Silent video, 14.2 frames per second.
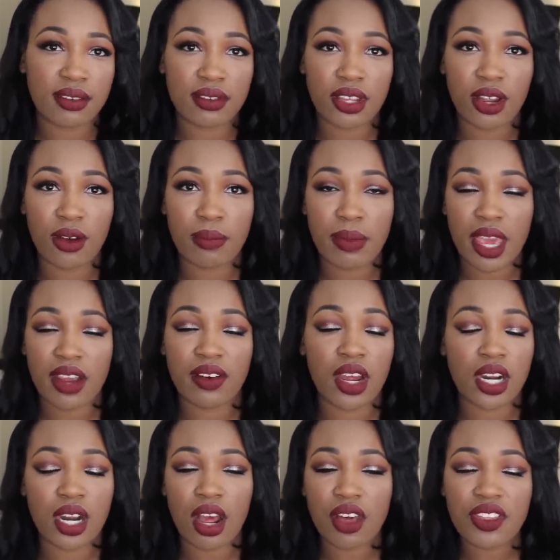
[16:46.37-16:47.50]
you know,
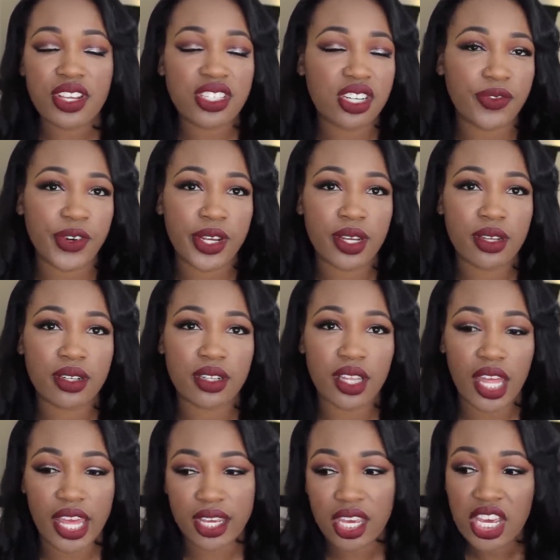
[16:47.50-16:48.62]
Mehron, all these different
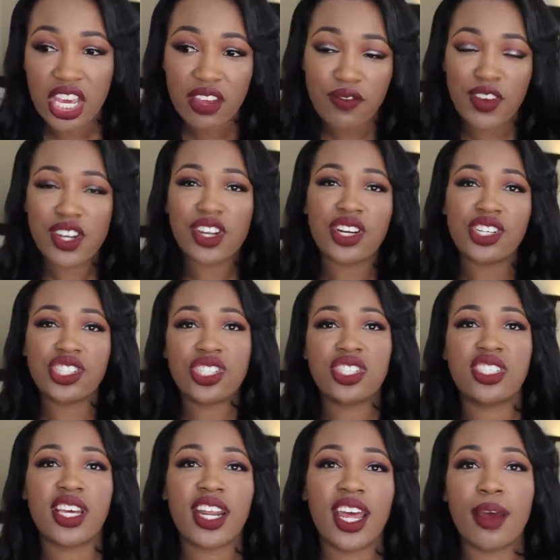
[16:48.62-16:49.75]
like vendors
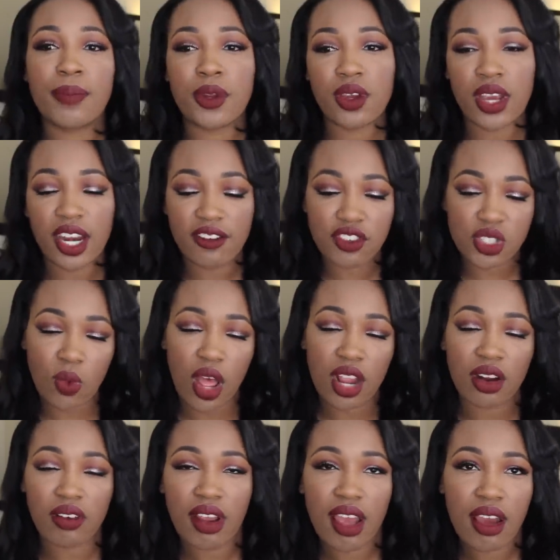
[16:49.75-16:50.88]
just set up and you kind of just
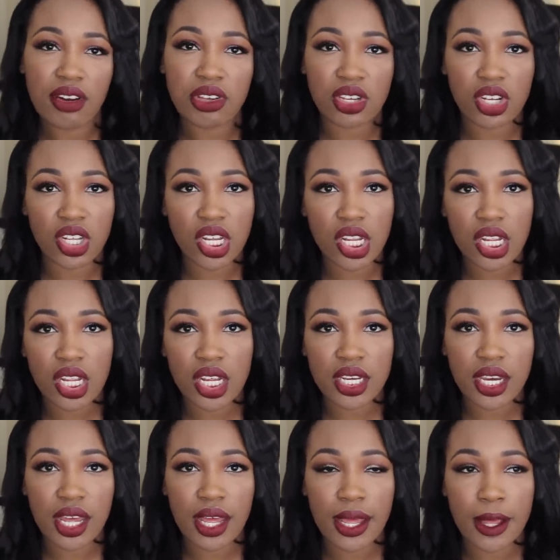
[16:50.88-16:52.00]
walk around, you can
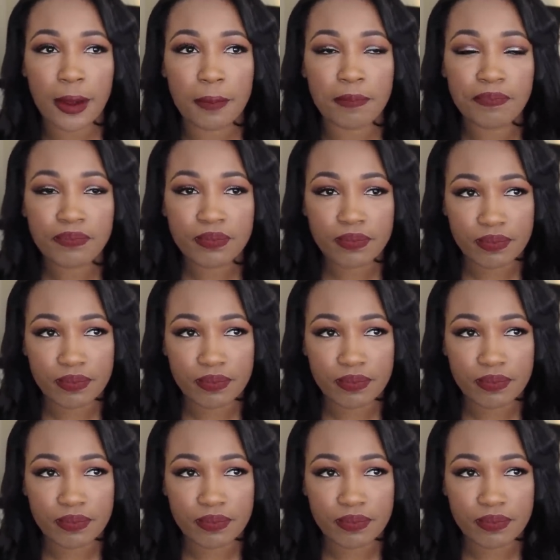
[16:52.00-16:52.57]
look. Um,